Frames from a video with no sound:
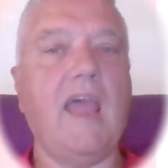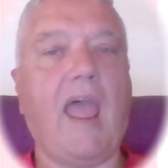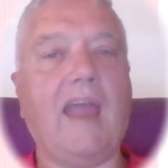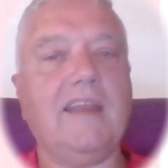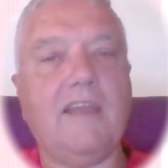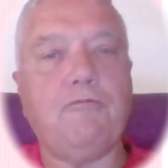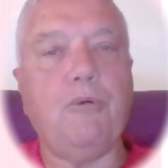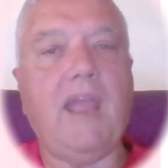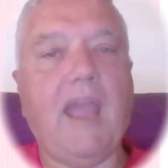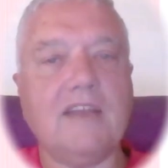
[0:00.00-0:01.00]
and if
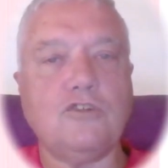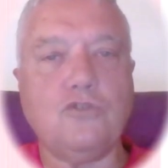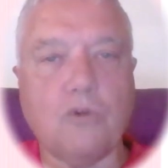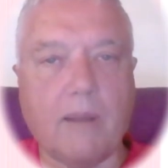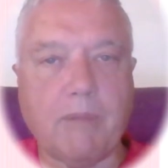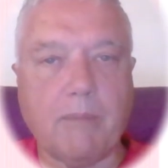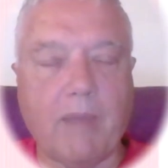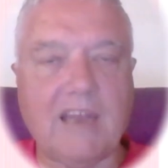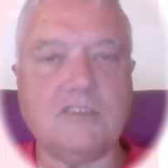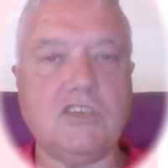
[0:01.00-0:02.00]
we had to draw up a
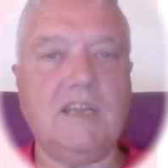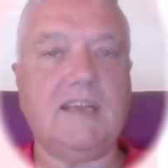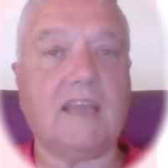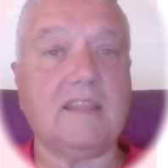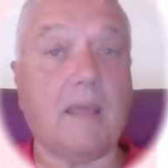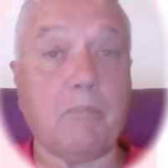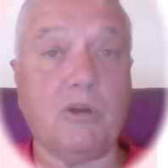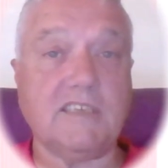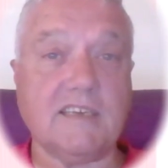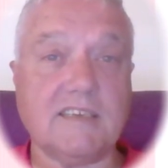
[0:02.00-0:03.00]
balance sheet at that
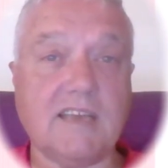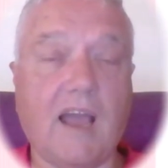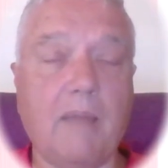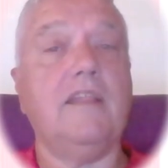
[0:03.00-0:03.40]
point in time,